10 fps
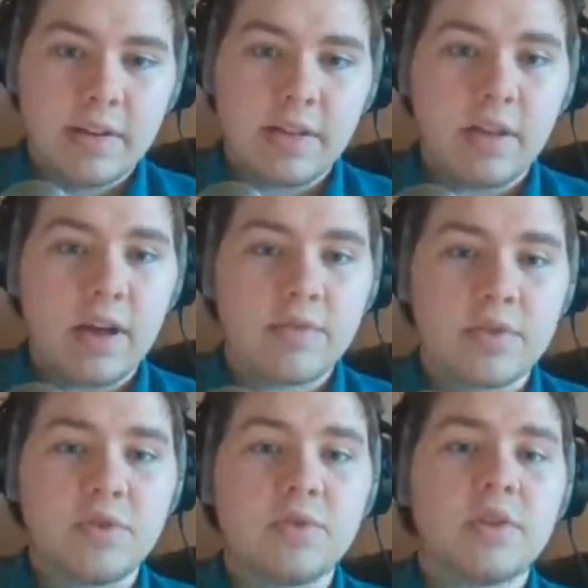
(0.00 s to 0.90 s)
They'll have
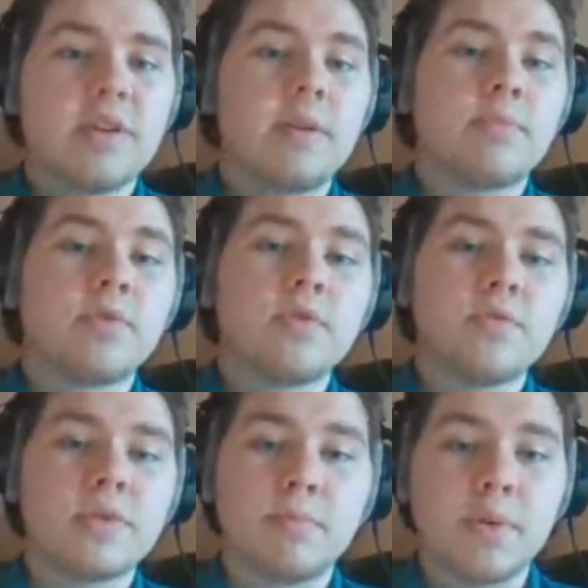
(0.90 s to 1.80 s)
to
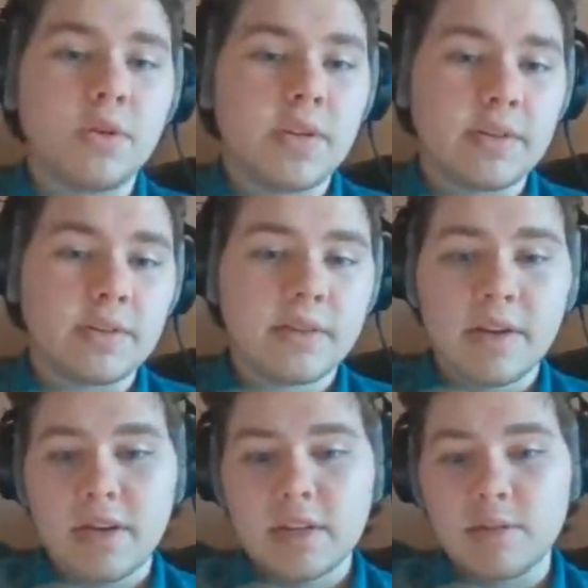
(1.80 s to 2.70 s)
improve some buildings
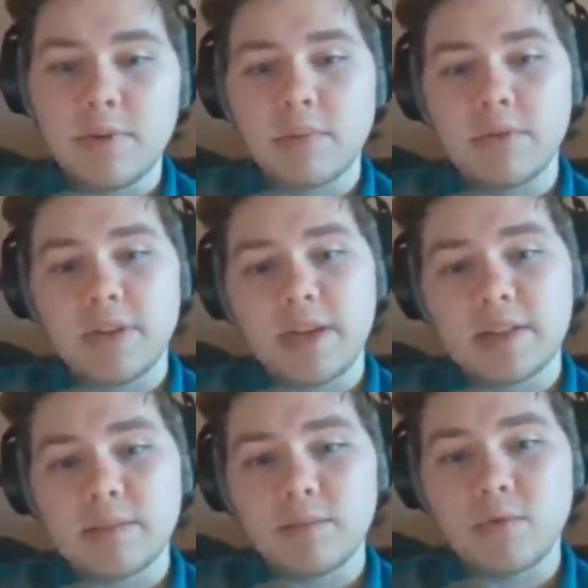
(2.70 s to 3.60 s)
to be able to get
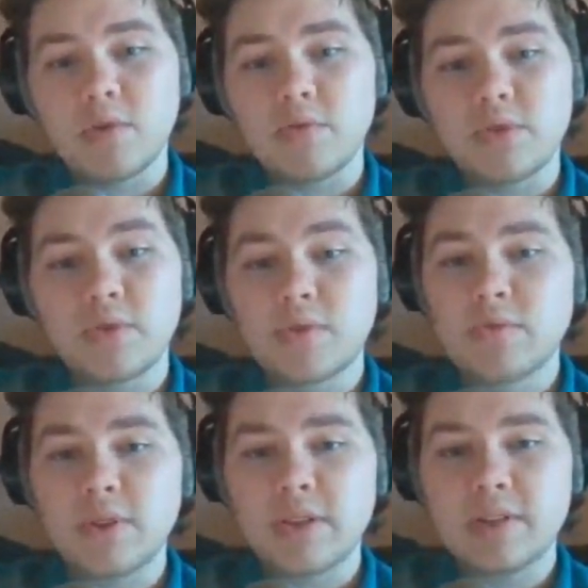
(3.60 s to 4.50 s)
some more
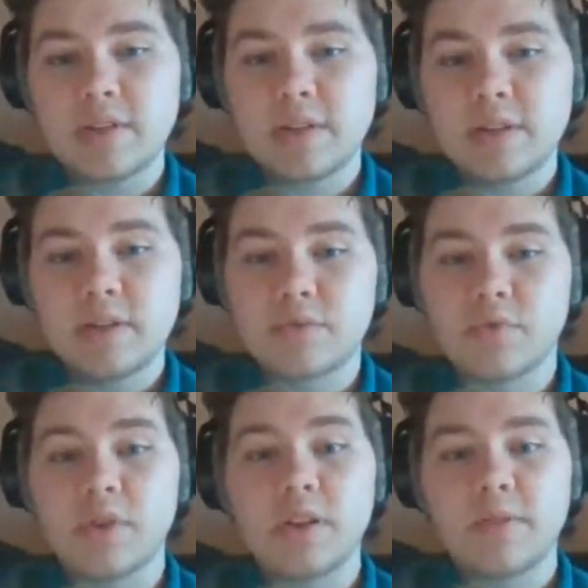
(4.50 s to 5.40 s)
resourcefulness to
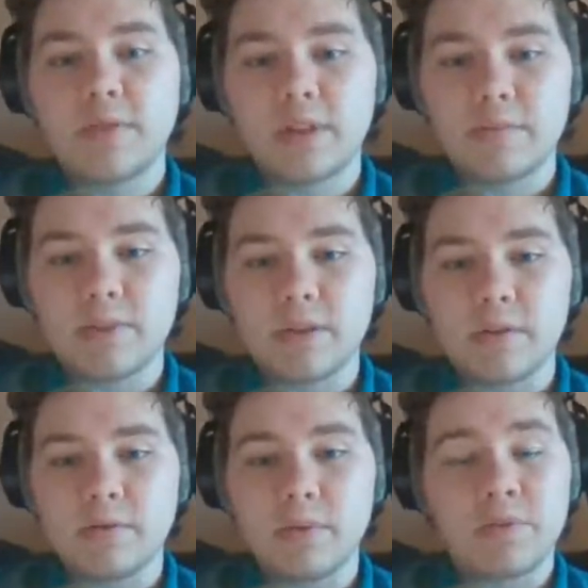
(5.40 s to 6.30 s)
really defend
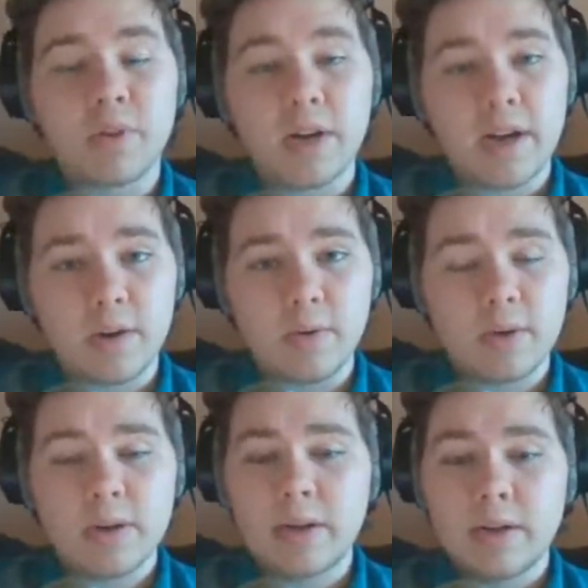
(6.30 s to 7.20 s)
themselves, but for now,
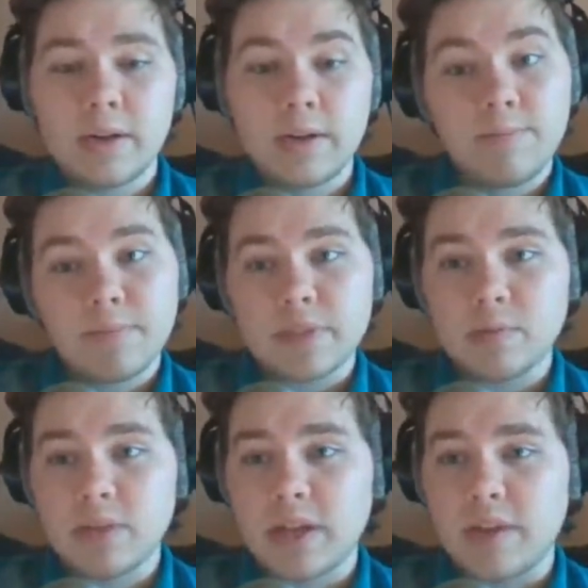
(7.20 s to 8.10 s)
this
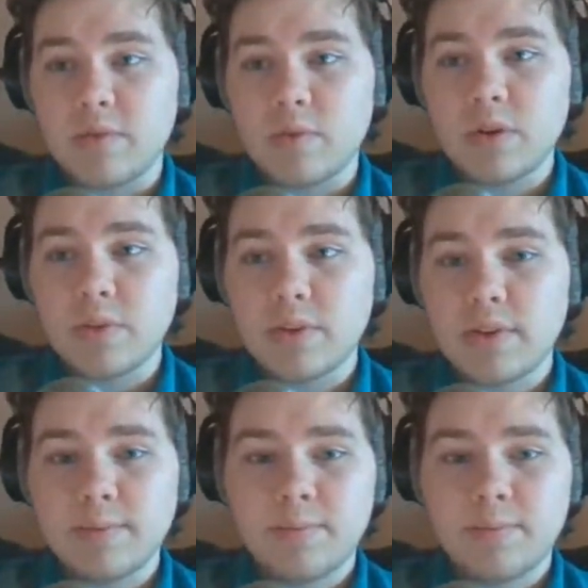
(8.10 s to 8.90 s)
is what they have to work with.